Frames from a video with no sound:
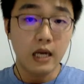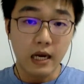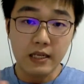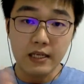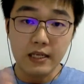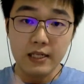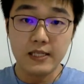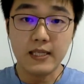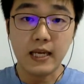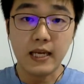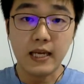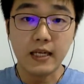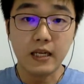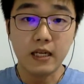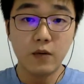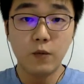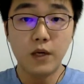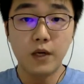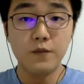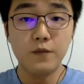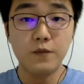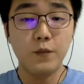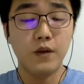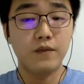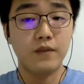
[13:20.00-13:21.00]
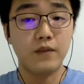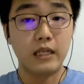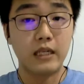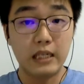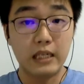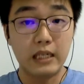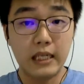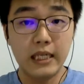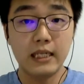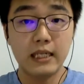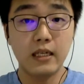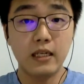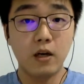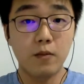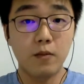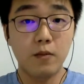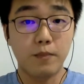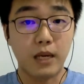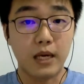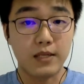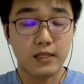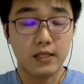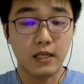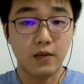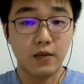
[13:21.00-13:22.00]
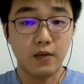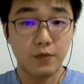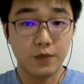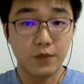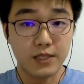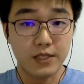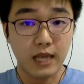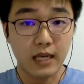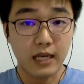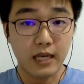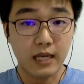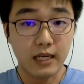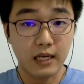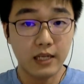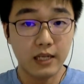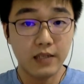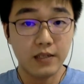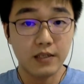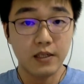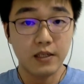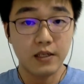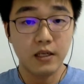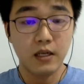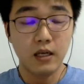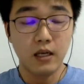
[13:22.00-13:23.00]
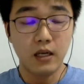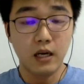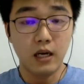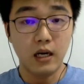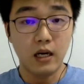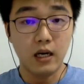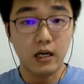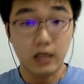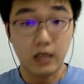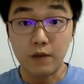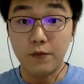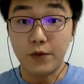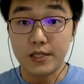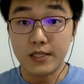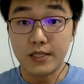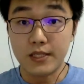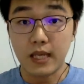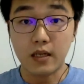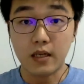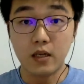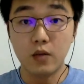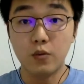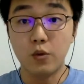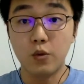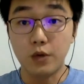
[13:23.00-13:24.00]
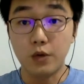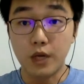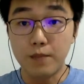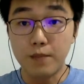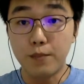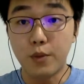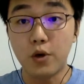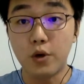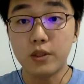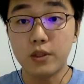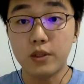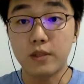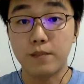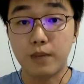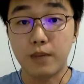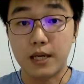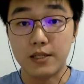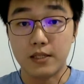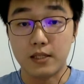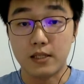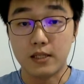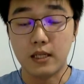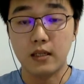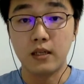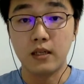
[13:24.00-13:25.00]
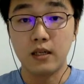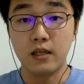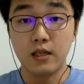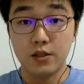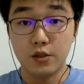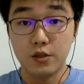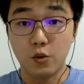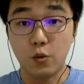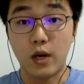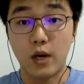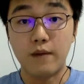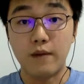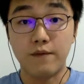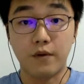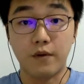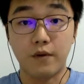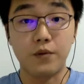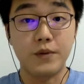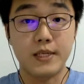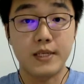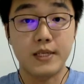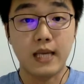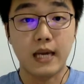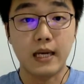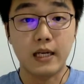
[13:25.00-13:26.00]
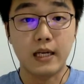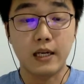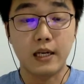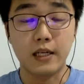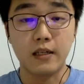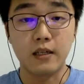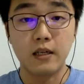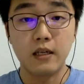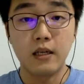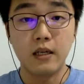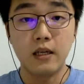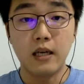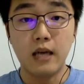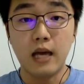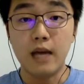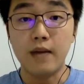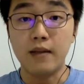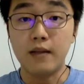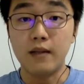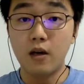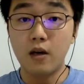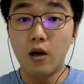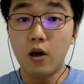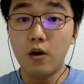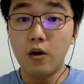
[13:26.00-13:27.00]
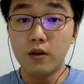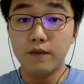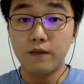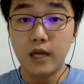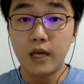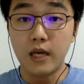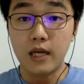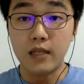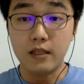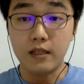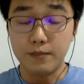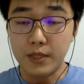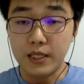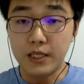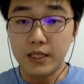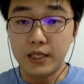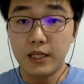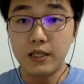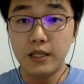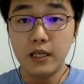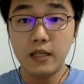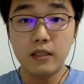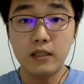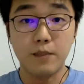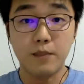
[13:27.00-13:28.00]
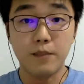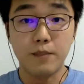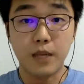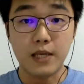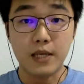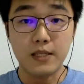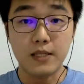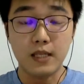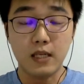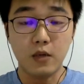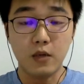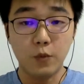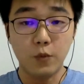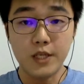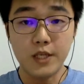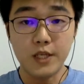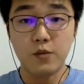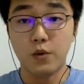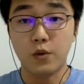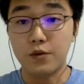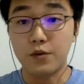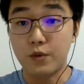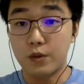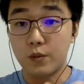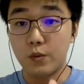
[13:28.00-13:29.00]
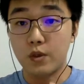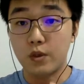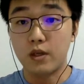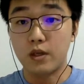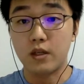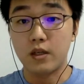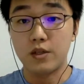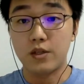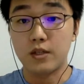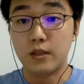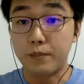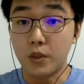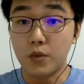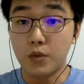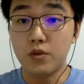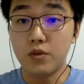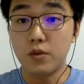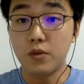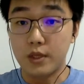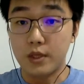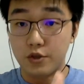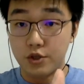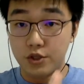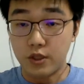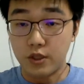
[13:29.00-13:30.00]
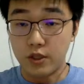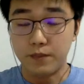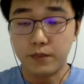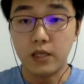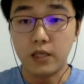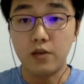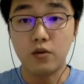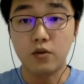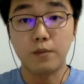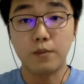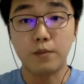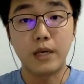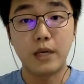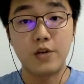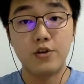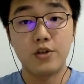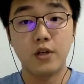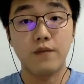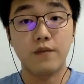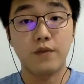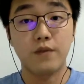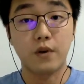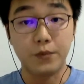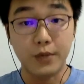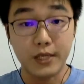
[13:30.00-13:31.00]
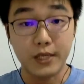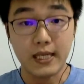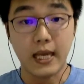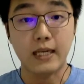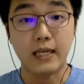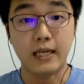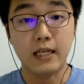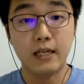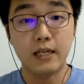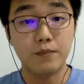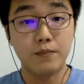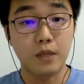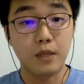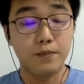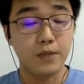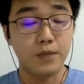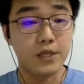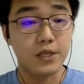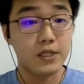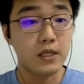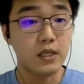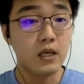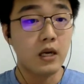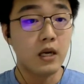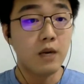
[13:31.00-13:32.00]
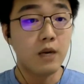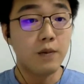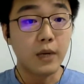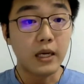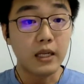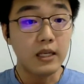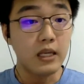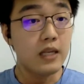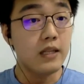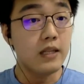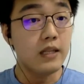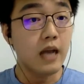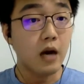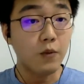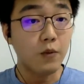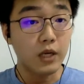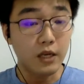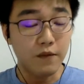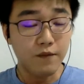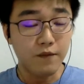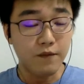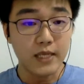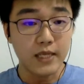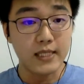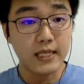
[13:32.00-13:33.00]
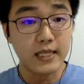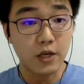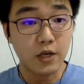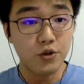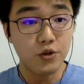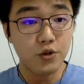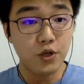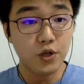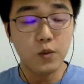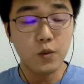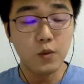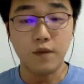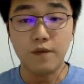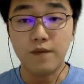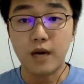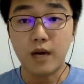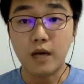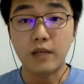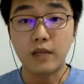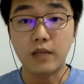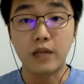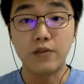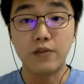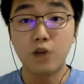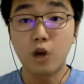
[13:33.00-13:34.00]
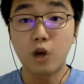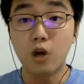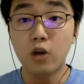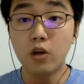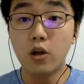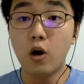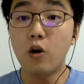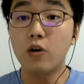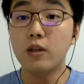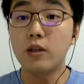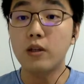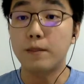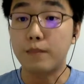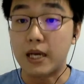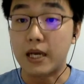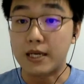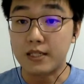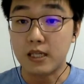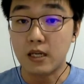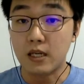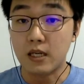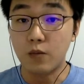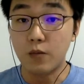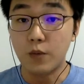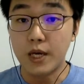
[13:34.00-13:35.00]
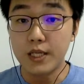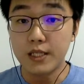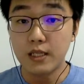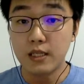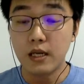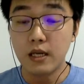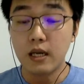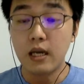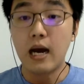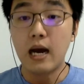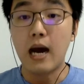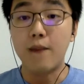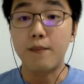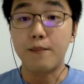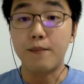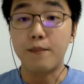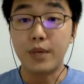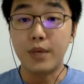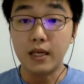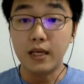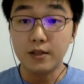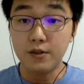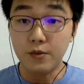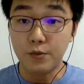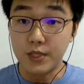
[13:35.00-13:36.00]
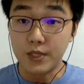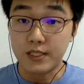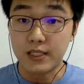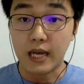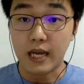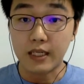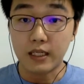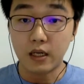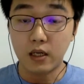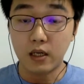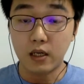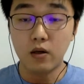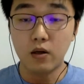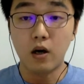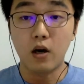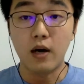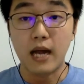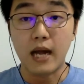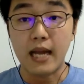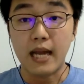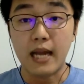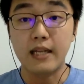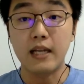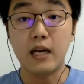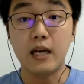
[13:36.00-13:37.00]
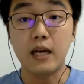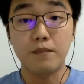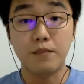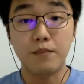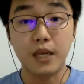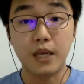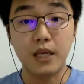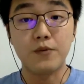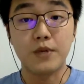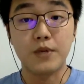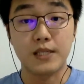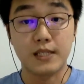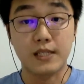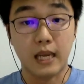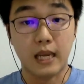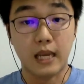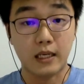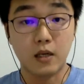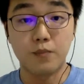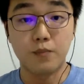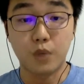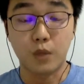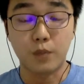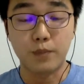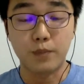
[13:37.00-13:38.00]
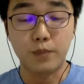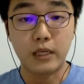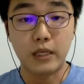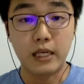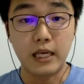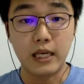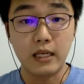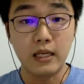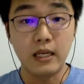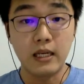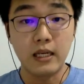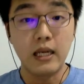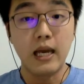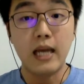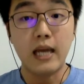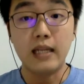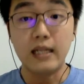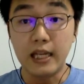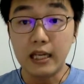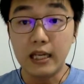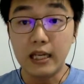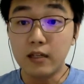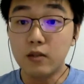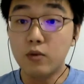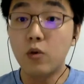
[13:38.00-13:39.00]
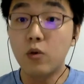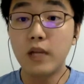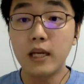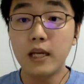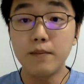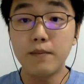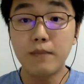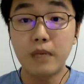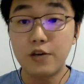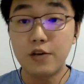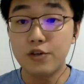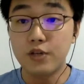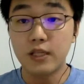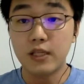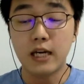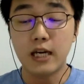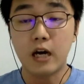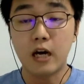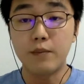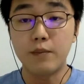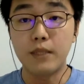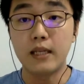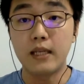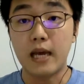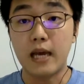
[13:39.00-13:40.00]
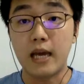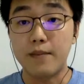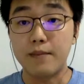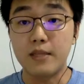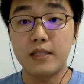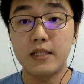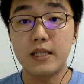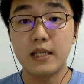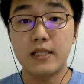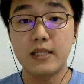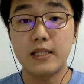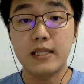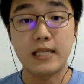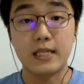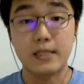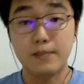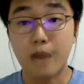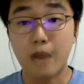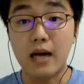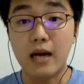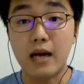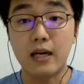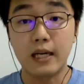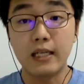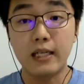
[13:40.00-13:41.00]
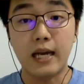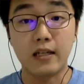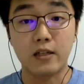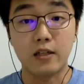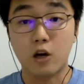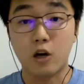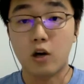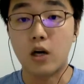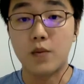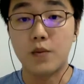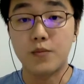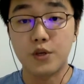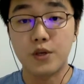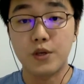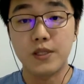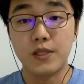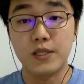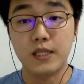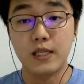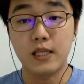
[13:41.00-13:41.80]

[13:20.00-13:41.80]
the second one is the legal plastic recycling, the recycle who import the plastic scrap for recycling. And all, at the beginning, the plastic waste were supposed to be shifted into Malaysia for recycling purpose. But in our investigations, we found that not all the plastic waste are being recycled or end up being recycled properly. And including Malaysian government admitted that smuggling and corruption